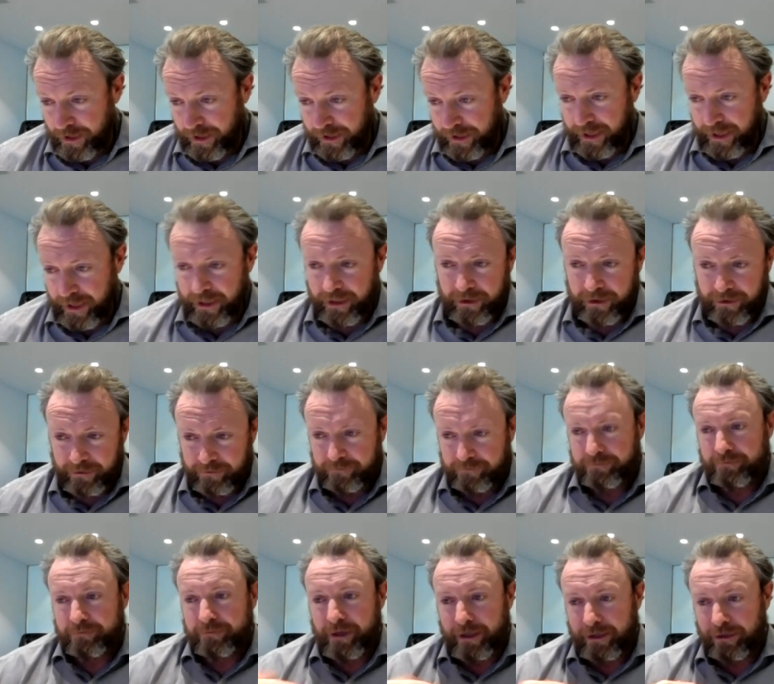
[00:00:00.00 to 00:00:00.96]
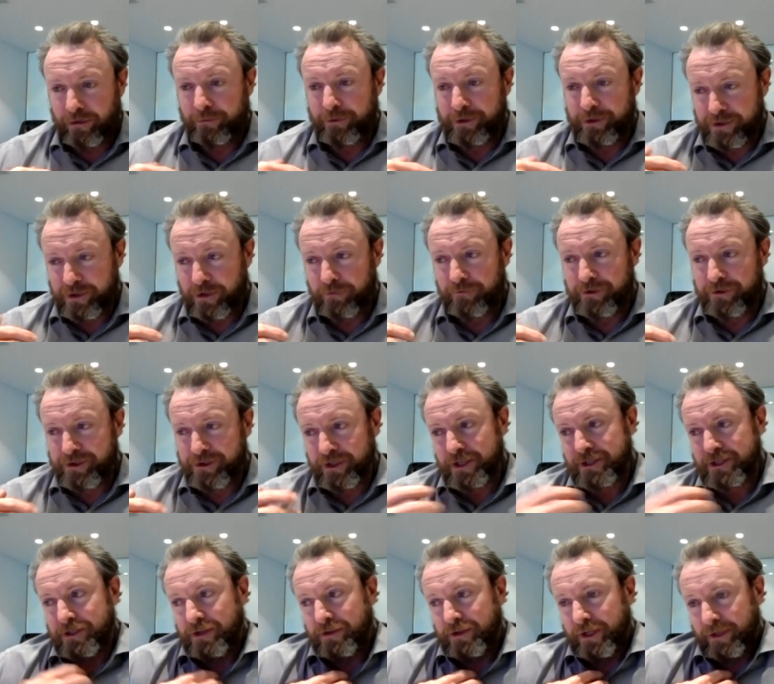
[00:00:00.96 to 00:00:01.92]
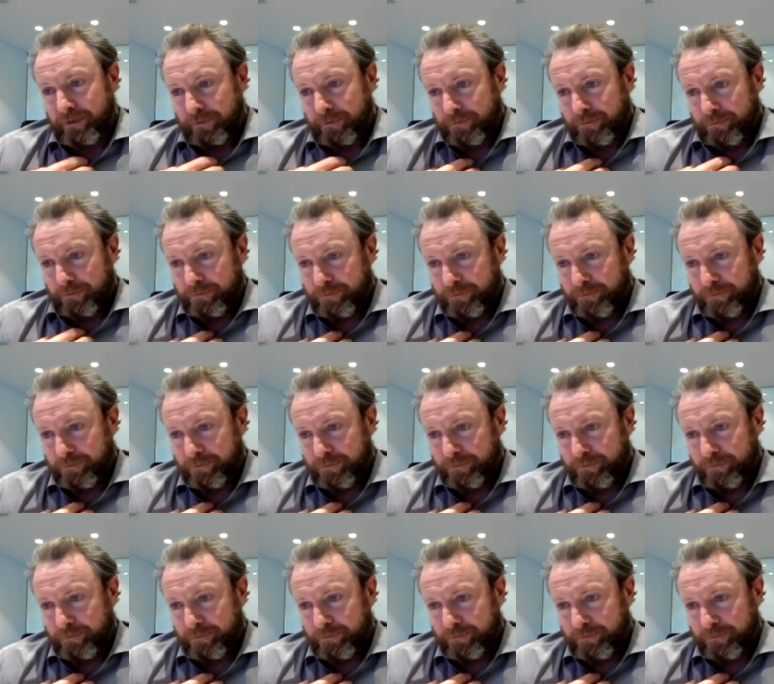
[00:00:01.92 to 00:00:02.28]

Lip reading: again, a little bit selfishly, is I think,